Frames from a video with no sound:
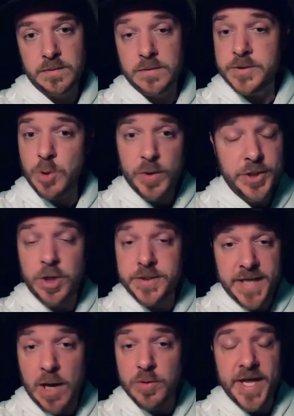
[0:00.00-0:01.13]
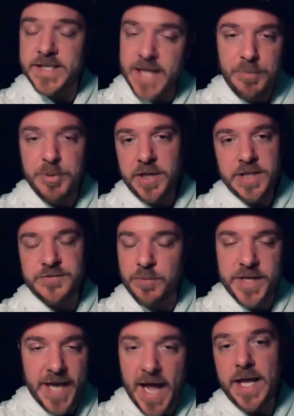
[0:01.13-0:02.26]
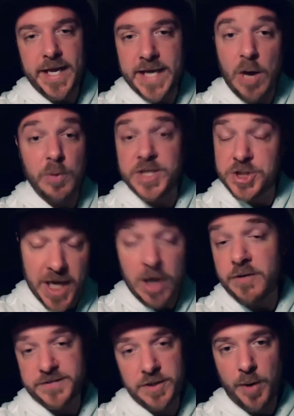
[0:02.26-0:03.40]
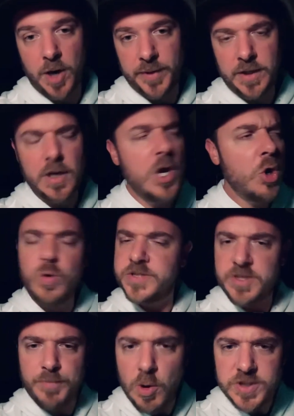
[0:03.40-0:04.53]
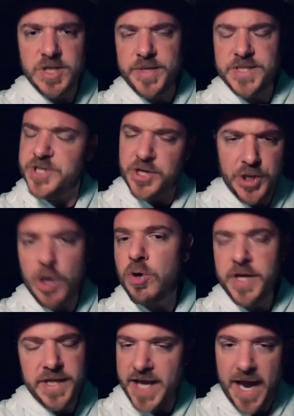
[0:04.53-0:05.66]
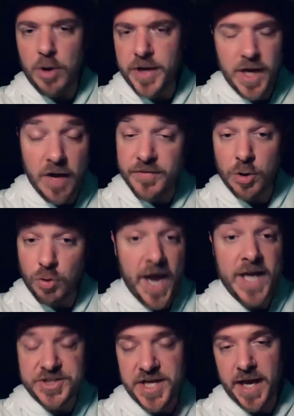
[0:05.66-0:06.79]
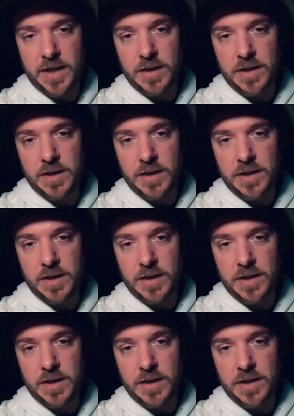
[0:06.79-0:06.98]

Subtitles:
So it turns out that deputies from the LA County Sheriff's Department, who were supposed to be securing the area of the crash site,